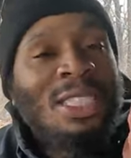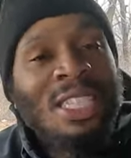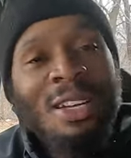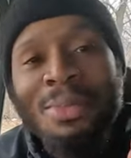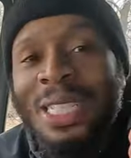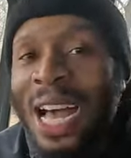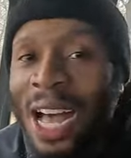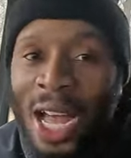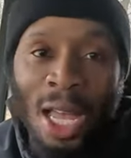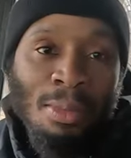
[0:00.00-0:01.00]
But
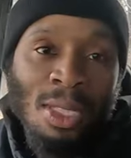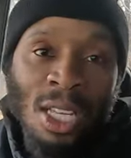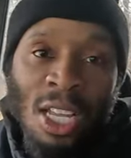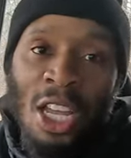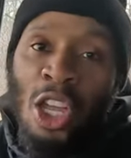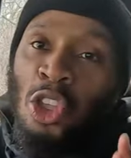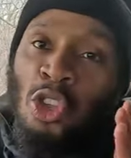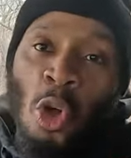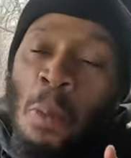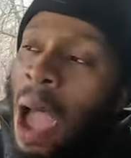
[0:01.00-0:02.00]
sometimes
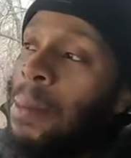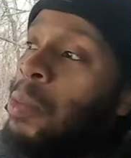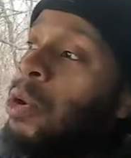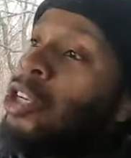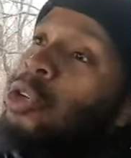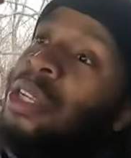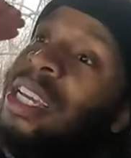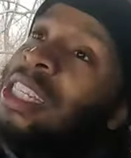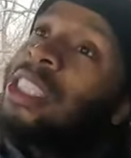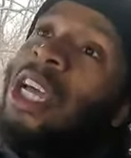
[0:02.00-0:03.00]
you might be want to do
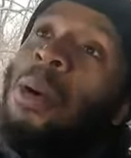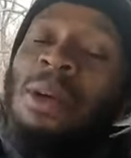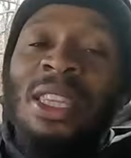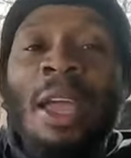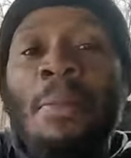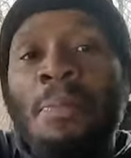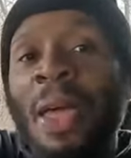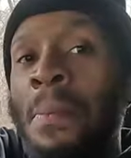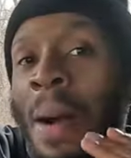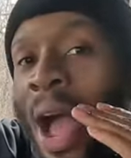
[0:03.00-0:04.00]
this, but they,
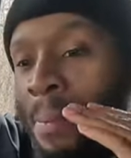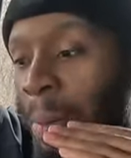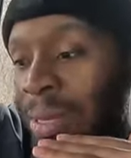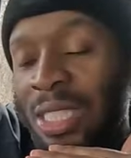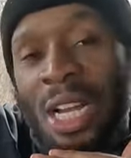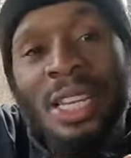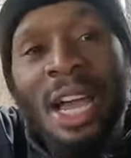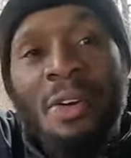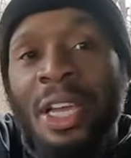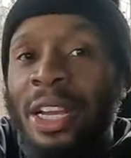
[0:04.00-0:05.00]
they mind might be stuck
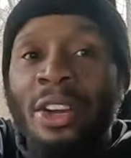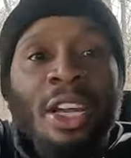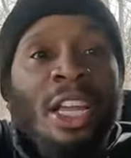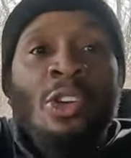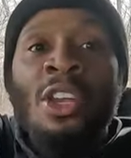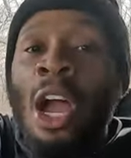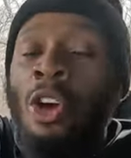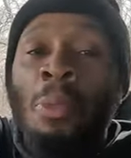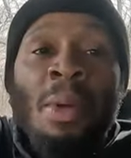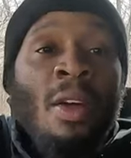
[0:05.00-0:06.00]
down here. And you're
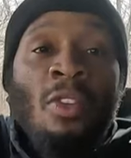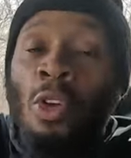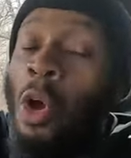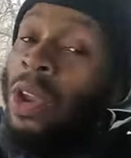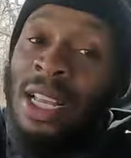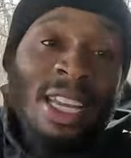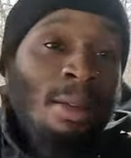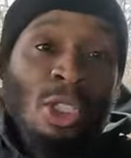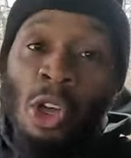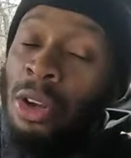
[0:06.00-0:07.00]
not going to be able to go like
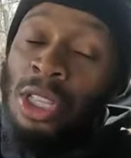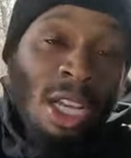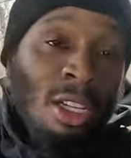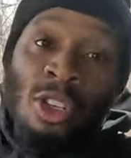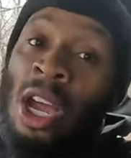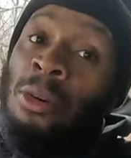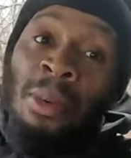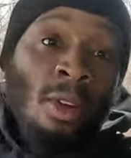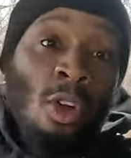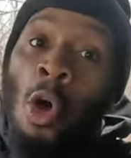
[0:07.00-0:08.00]
that. I'm sorry to tell you. You're not going
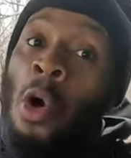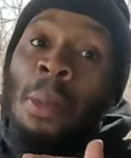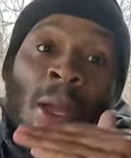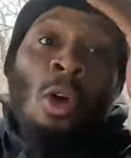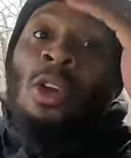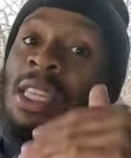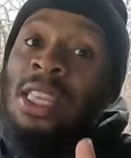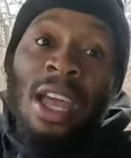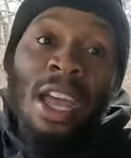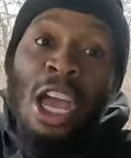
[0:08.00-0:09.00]
to be able to go up and go
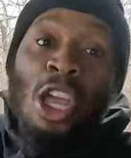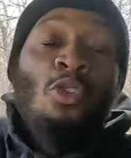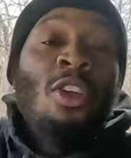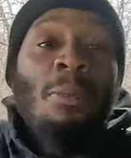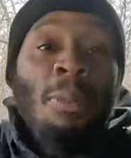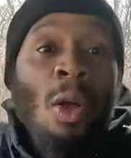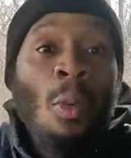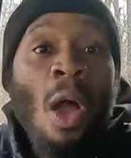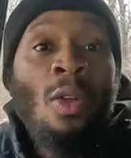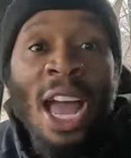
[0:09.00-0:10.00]
like that. You need to be
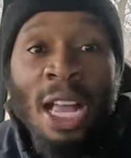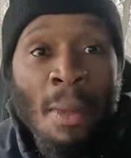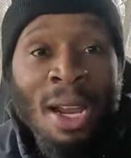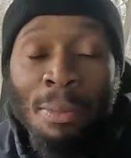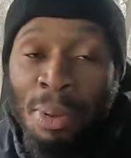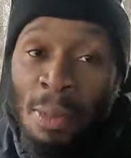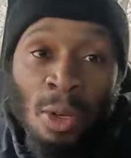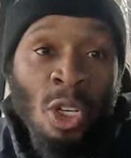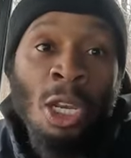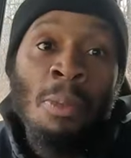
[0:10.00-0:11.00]
around like-minded
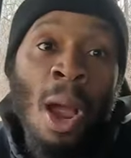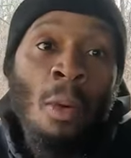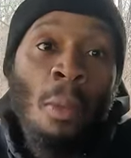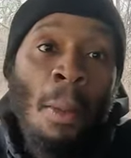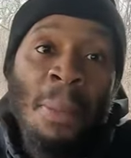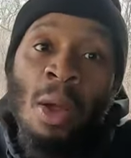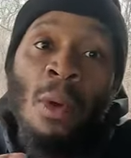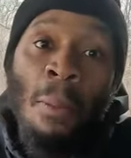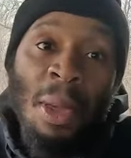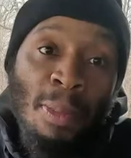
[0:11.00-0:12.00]
people. You need to be
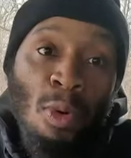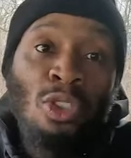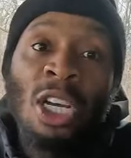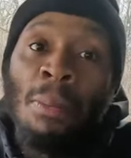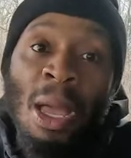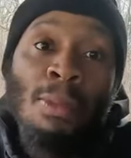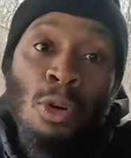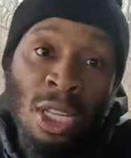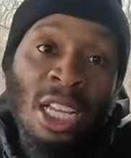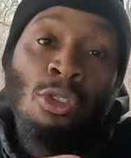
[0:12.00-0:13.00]
around people who are trying to make
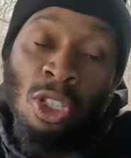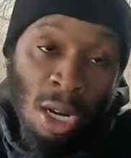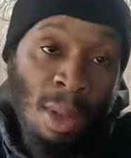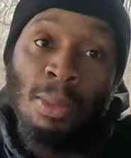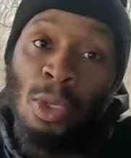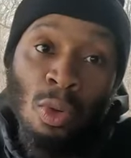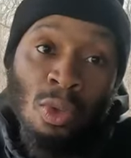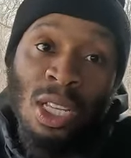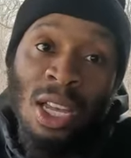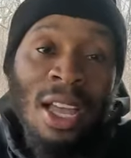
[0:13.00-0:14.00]
moves like you trying to make
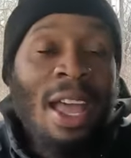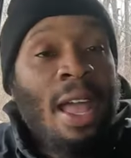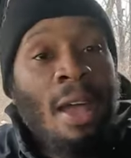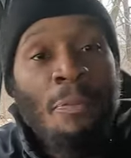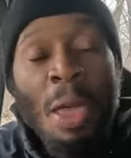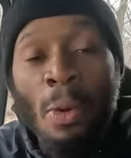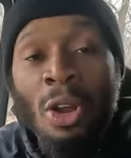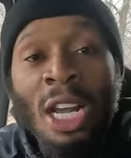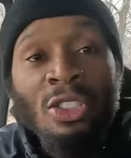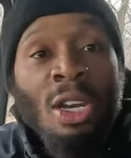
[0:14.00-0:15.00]
moves. If people
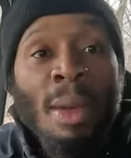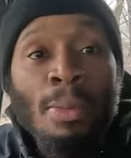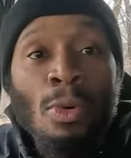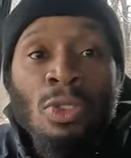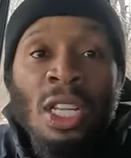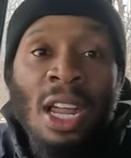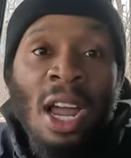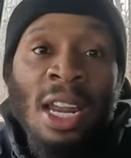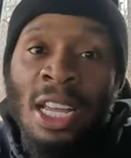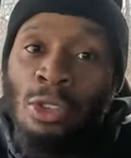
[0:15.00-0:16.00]
are not trying to make moves
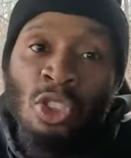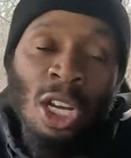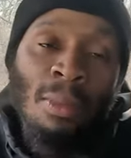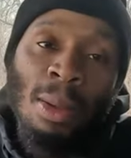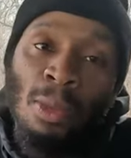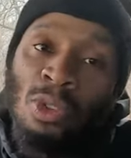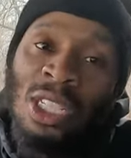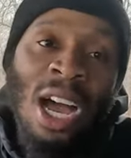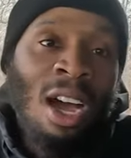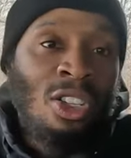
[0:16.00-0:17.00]
like you're trying to make
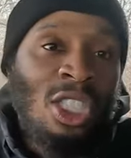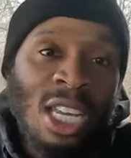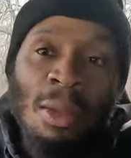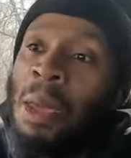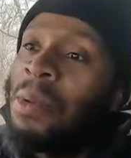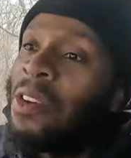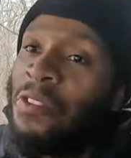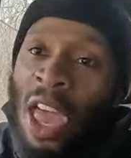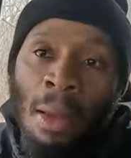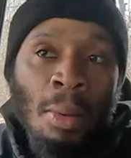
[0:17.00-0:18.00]
moves, and I understand that maybe your
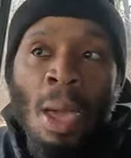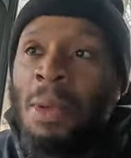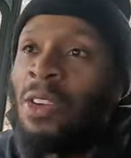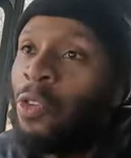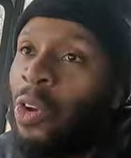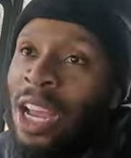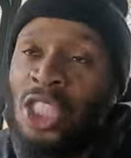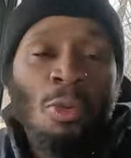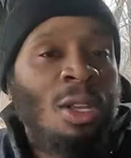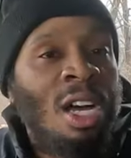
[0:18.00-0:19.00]
family, maybe your
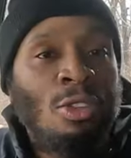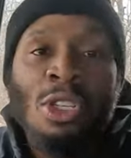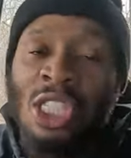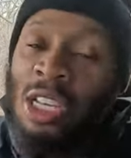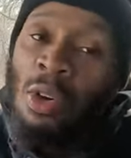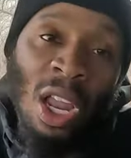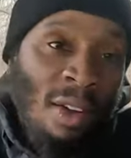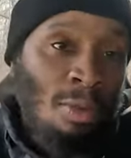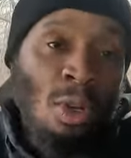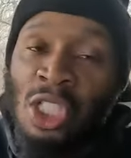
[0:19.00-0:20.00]
friends, you love, you can still
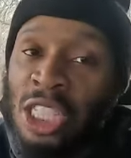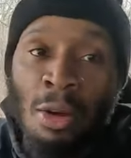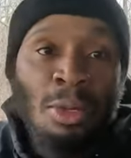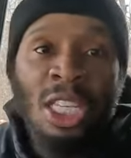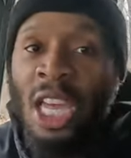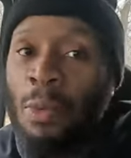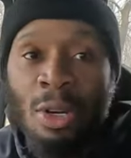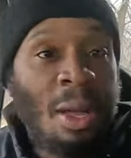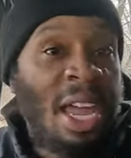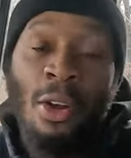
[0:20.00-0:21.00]
love them, you can still kick it
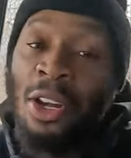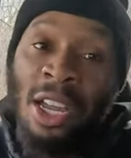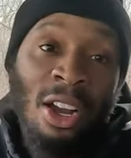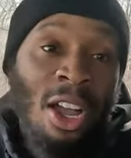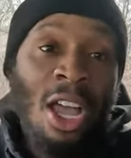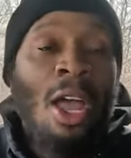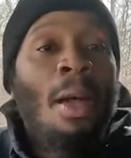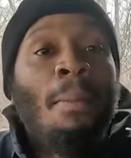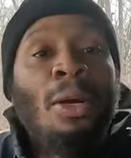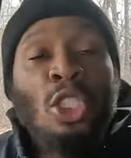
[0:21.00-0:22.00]
with them here and there,
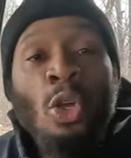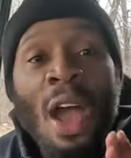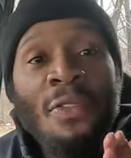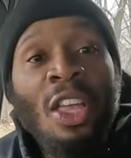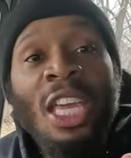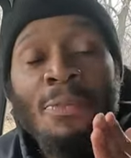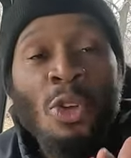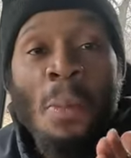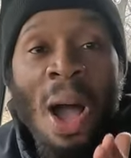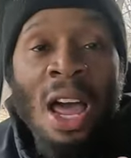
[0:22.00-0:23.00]
but you have to
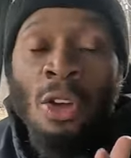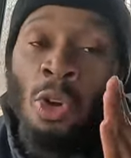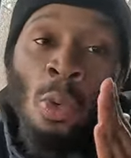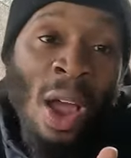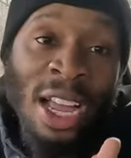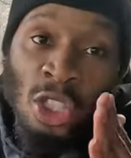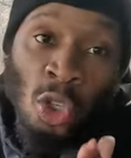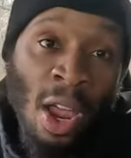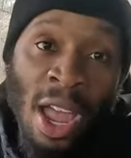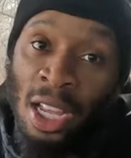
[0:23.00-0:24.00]
keep your mind on the right
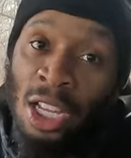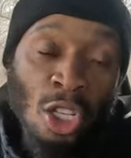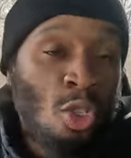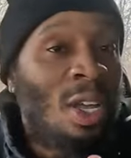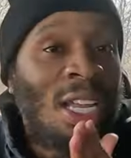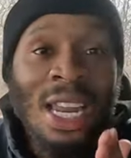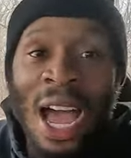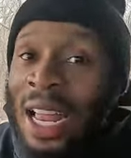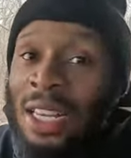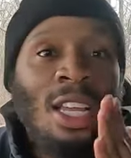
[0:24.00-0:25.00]
track. You
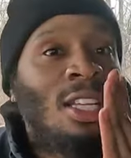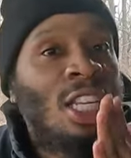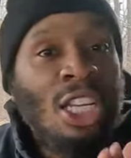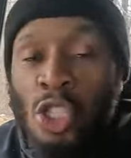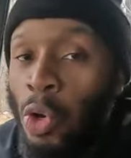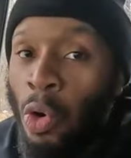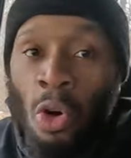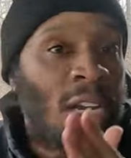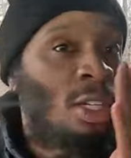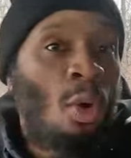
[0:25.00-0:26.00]
cannot
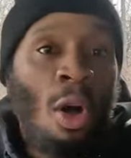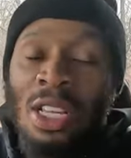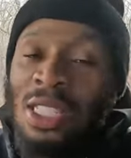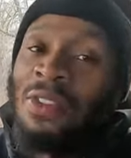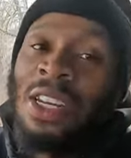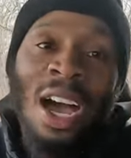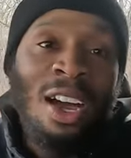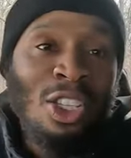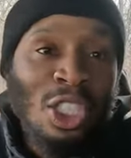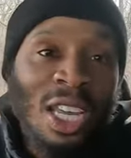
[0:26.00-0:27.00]
detour and do all this stuff. And I
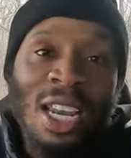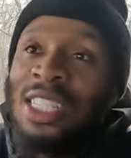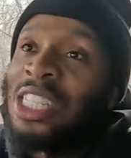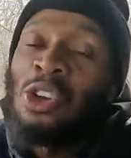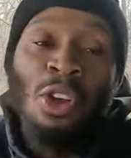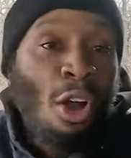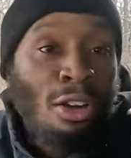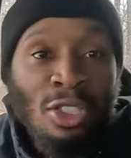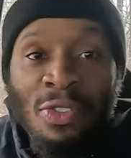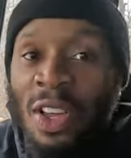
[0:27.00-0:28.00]
understand this is going to
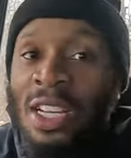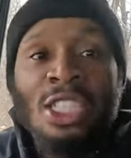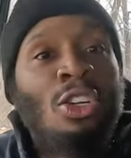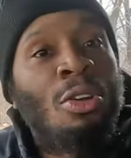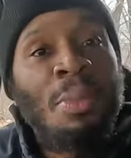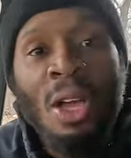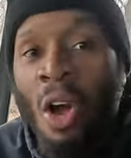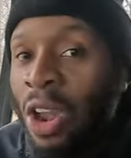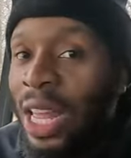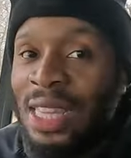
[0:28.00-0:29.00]
hurt your feelings, it's going to be
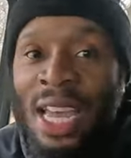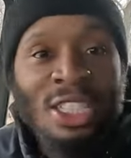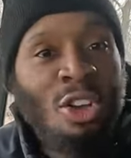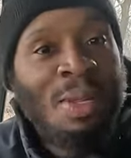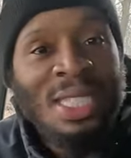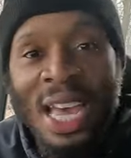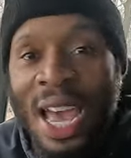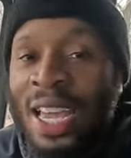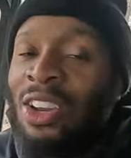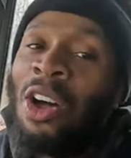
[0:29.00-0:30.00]
all like that, it's going to be
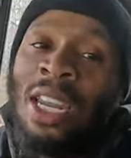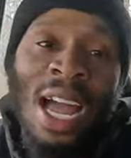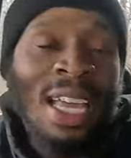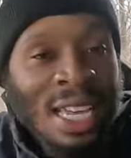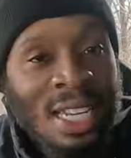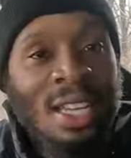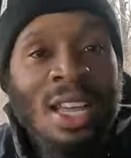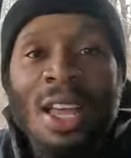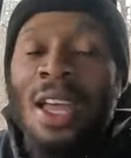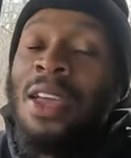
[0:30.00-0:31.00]
sad and all that. I get it.
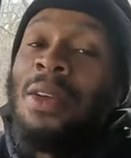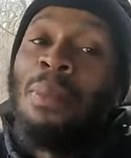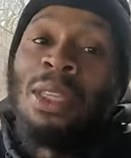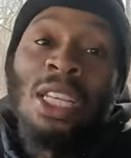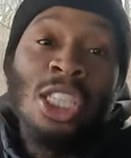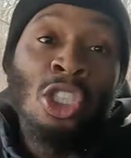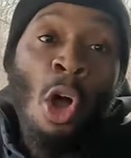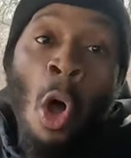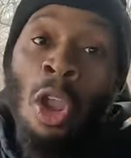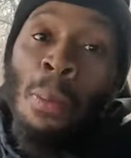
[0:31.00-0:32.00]
But this is
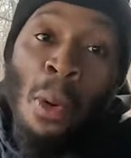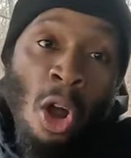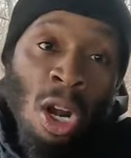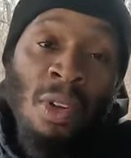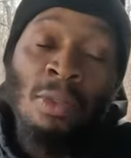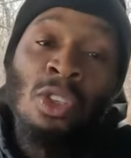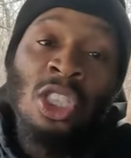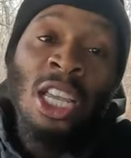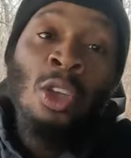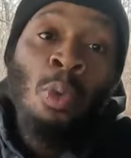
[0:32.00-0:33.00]
all a part of it. If you
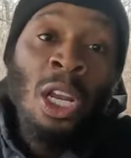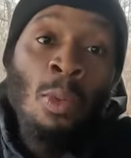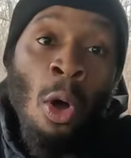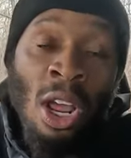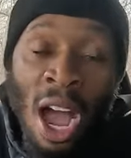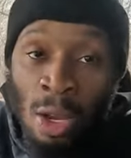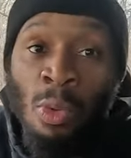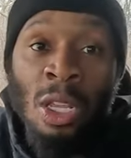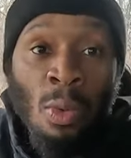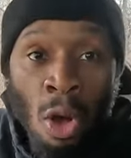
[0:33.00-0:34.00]
say you really want it how
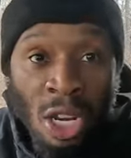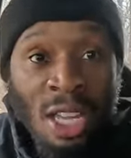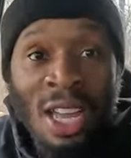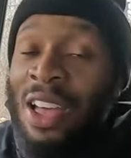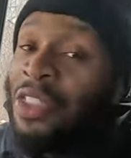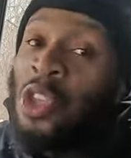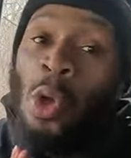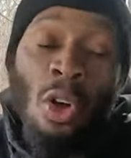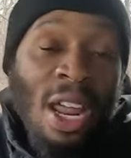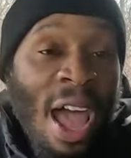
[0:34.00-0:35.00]
you really want it, then
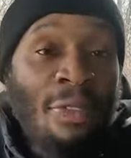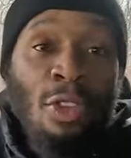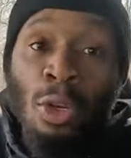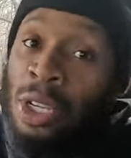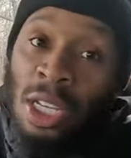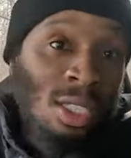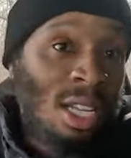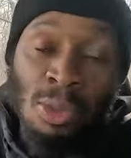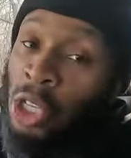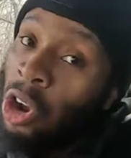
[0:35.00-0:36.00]
you're going to have to do
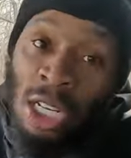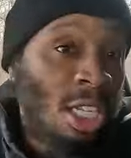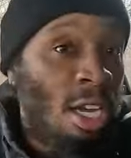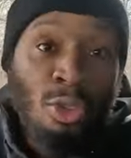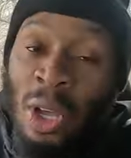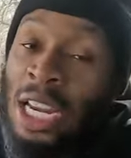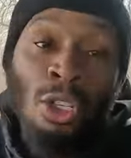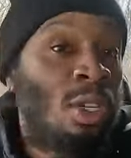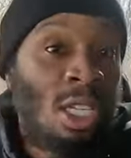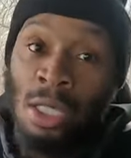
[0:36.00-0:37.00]
this. I'm sorry to tell you, you got
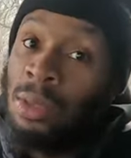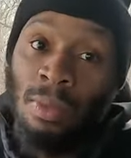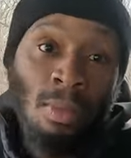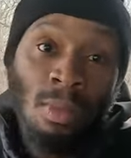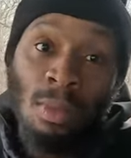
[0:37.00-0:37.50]
to do this.